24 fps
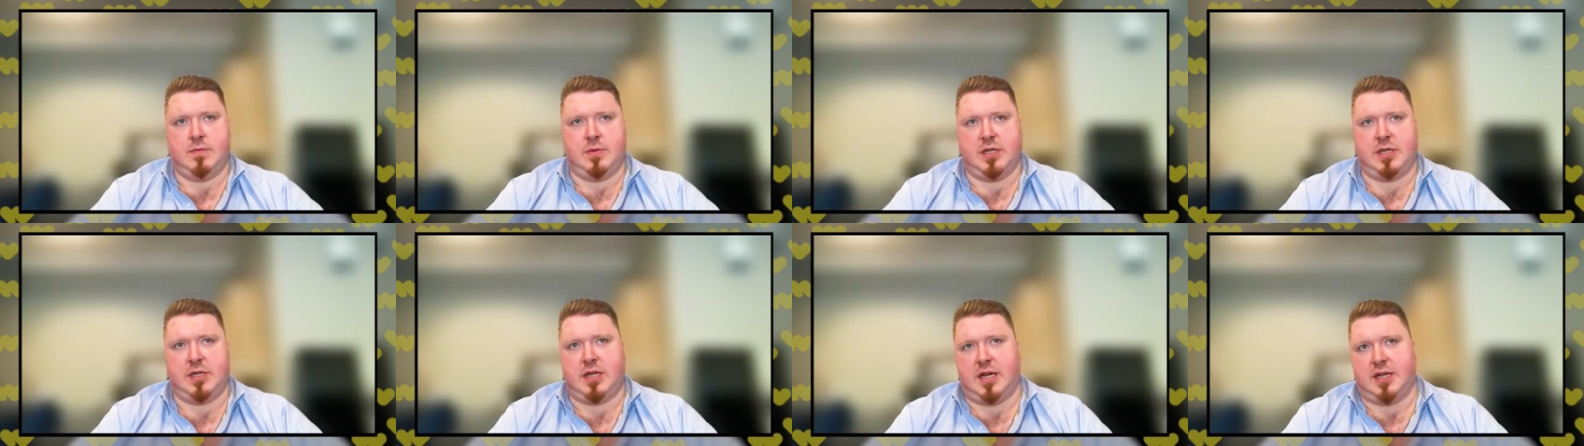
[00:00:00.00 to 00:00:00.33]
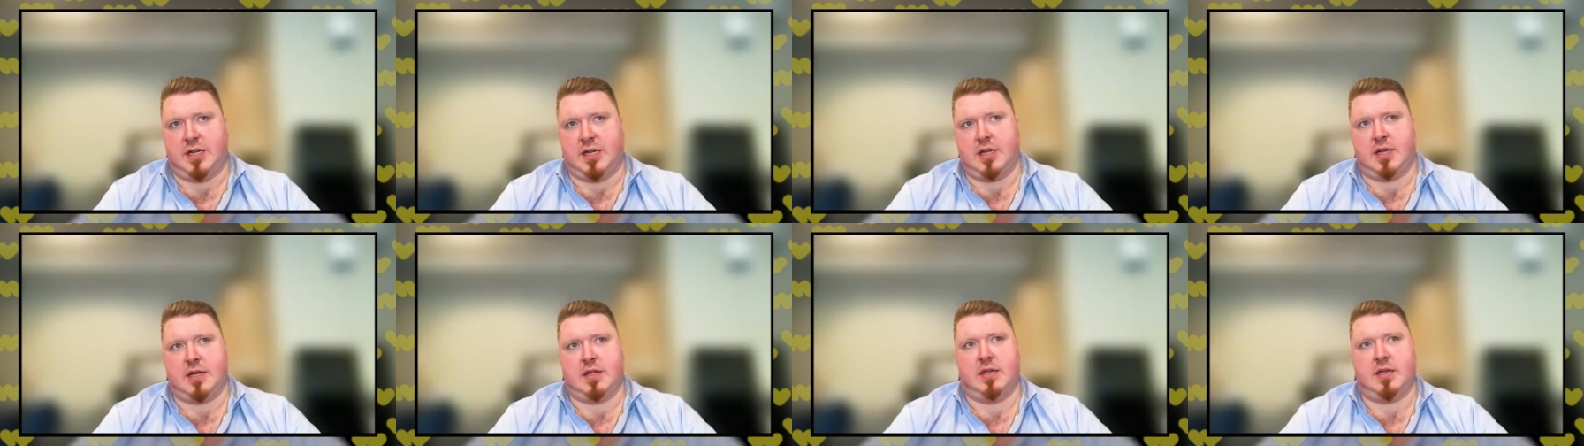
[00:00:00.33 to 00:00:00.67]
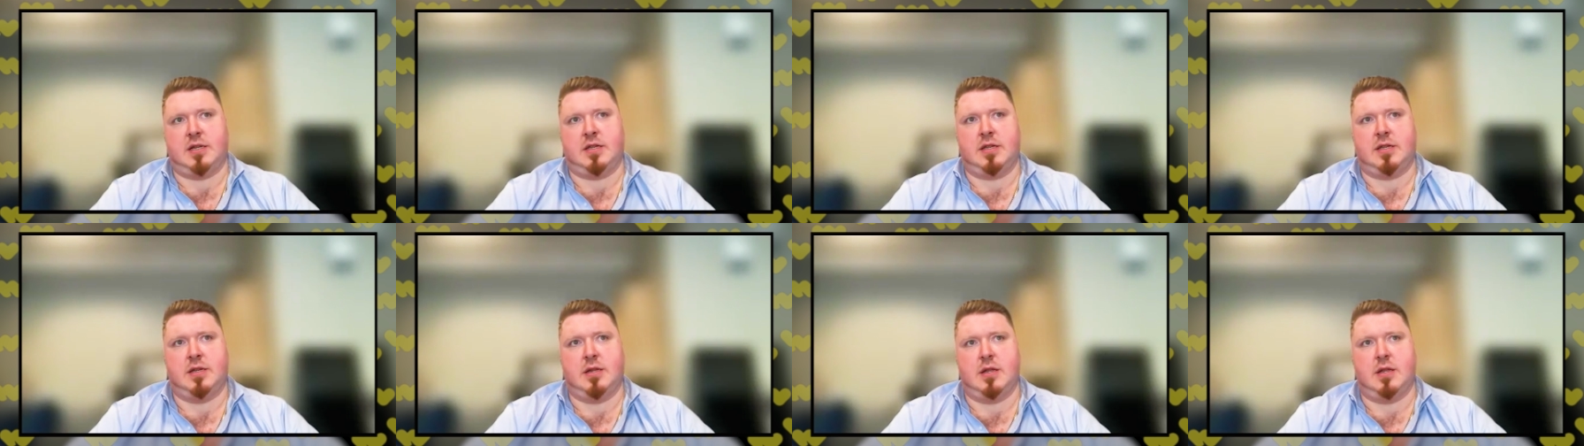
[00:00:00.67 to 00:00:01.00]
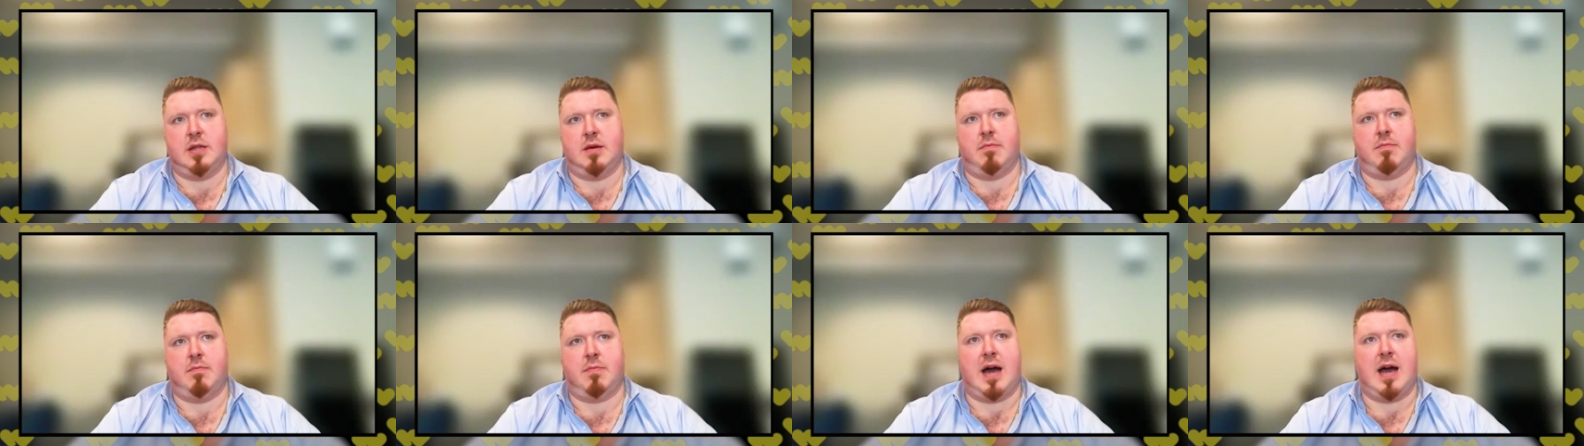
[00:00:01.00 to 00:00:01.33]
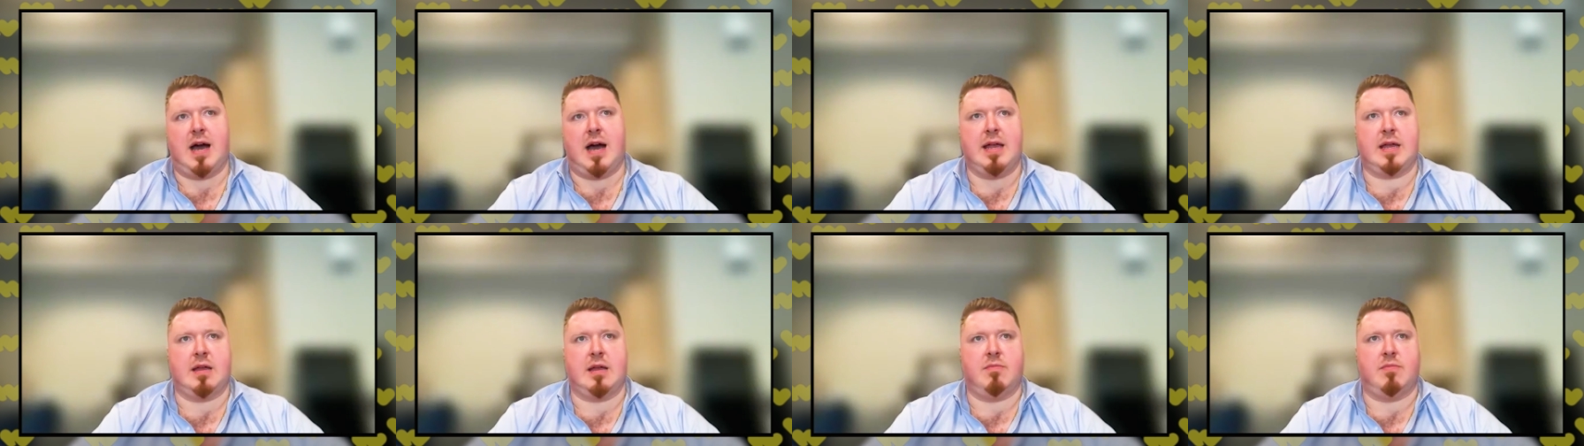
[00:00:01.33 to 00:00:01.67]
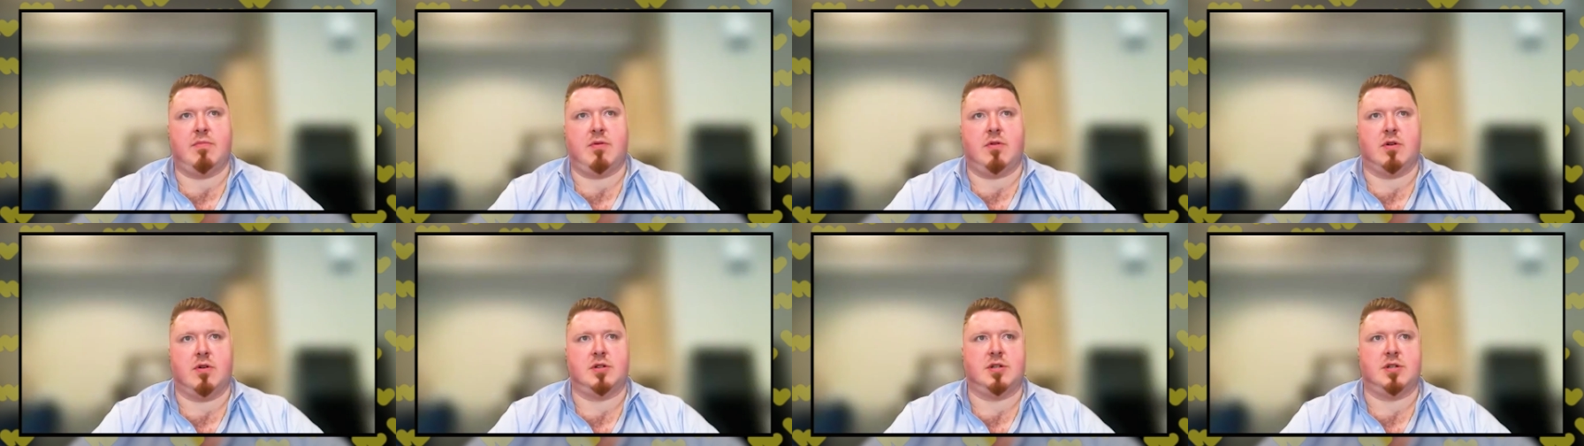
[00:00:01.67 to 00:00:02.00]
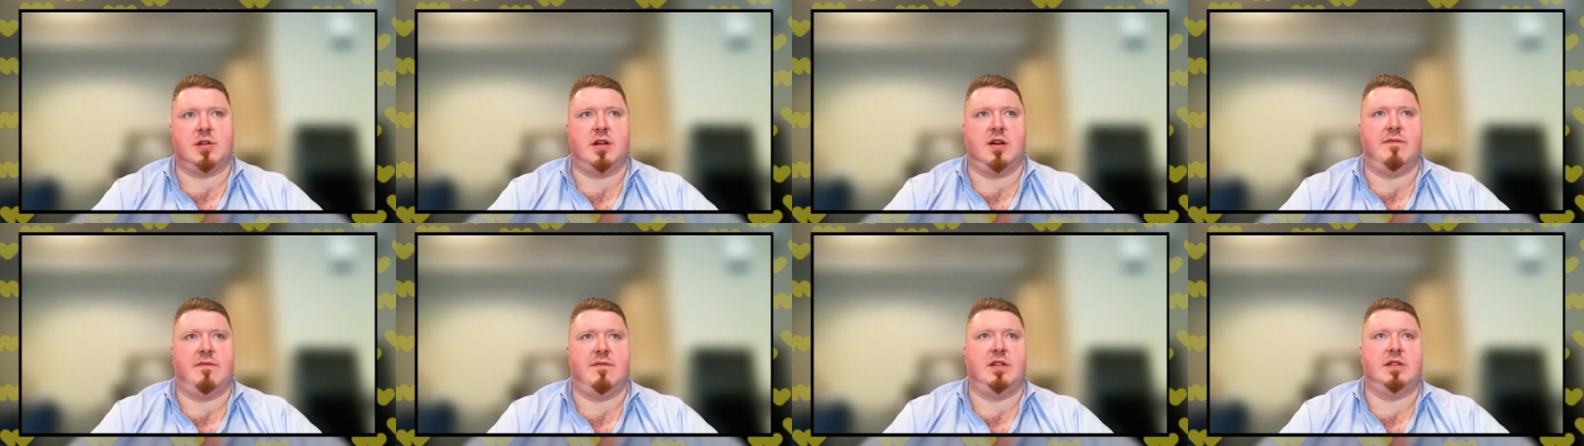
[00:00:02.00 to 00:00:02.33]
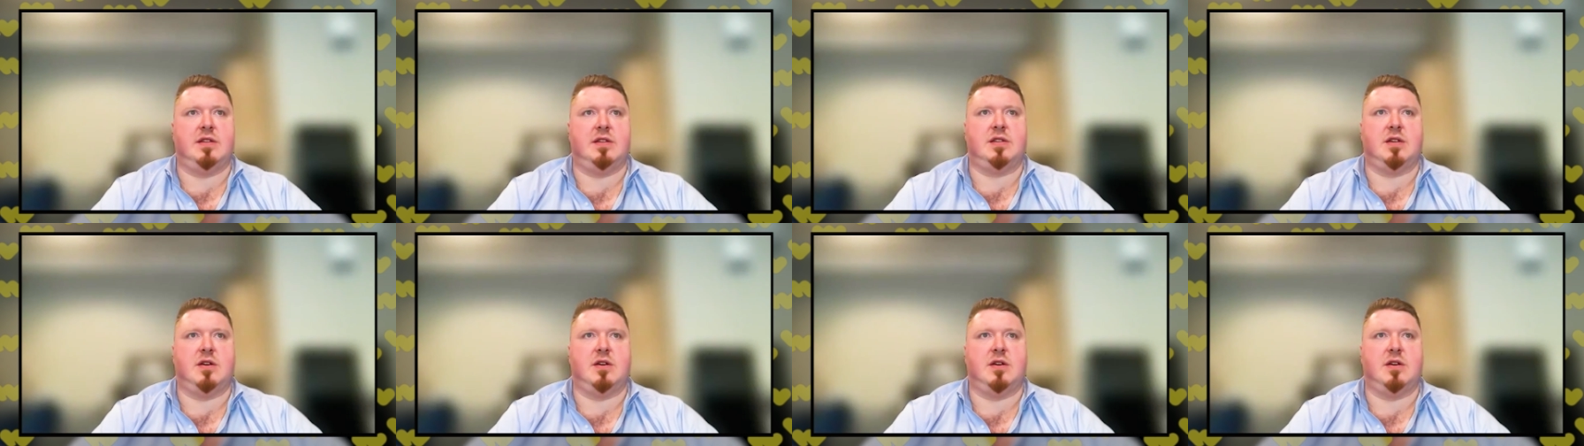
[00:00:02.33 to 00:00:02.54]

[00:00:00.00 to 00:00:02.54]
Just touching on the buying portion of it.